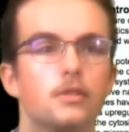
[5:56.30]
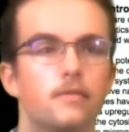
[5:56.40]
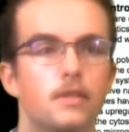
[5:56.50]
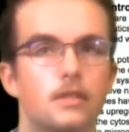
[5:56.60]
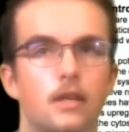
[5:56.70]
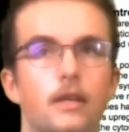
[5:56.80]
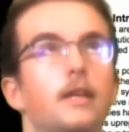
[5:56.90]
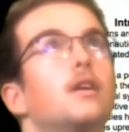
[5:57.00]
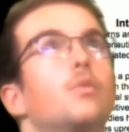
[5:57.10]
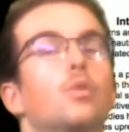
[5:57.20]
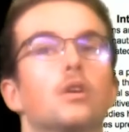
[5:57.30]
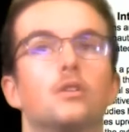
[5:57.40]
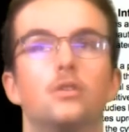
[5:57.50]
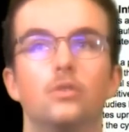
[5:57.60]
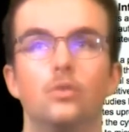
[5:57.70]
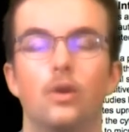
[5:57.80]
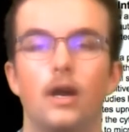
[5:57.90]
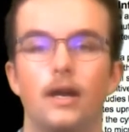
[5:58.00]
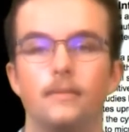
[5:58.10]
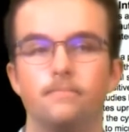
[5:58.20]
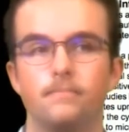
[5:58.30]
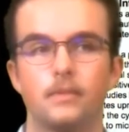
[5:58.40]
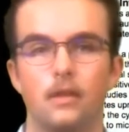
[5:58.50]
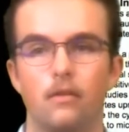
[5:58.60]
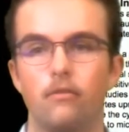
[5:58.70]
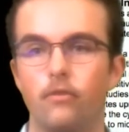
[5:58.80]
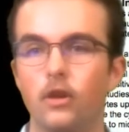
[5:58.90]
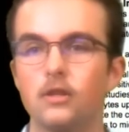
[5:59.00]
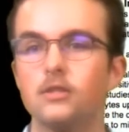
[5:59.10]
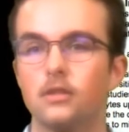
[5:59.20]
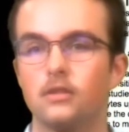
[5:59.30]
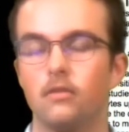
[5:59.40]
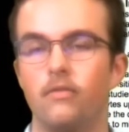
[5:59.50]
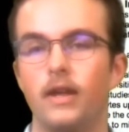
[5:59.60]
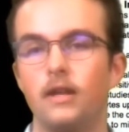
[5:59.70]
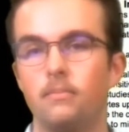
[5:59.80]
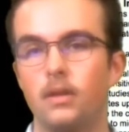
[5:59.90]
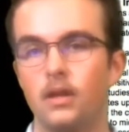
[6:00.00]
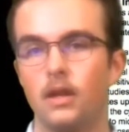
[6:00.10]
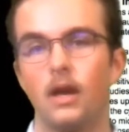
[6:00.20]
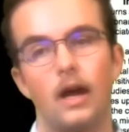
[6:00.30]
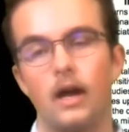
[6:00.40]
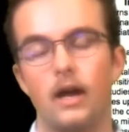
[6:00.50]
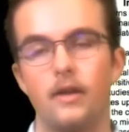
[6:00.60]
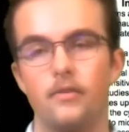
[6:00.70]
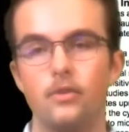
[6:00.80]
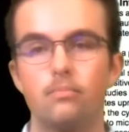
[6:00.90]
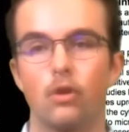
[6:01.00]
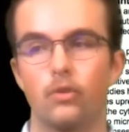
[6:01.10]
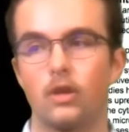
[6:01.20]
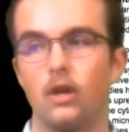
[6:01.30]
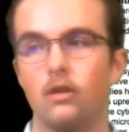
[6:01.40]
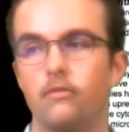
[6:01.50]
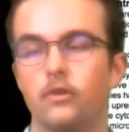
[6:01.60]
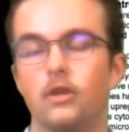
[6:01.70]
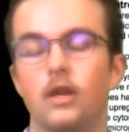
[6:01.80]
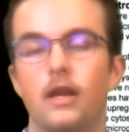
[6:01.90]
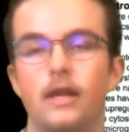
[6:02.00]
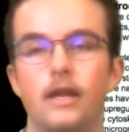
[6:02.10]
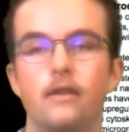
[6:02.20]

of this study were to first develop a new protocol for in